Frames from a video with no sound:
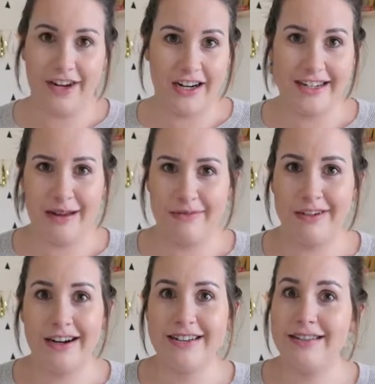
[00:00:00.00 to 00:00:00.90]
very
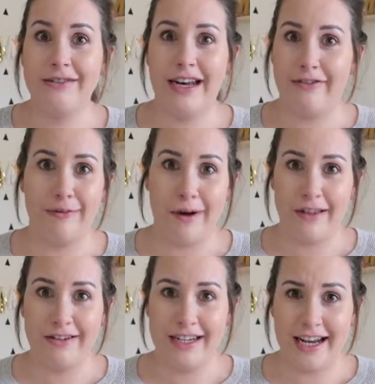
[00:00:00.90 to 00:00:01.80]
temporary, so we never
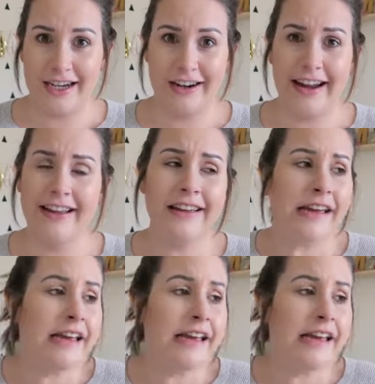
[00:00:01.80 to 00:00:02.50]
bothered to decorate.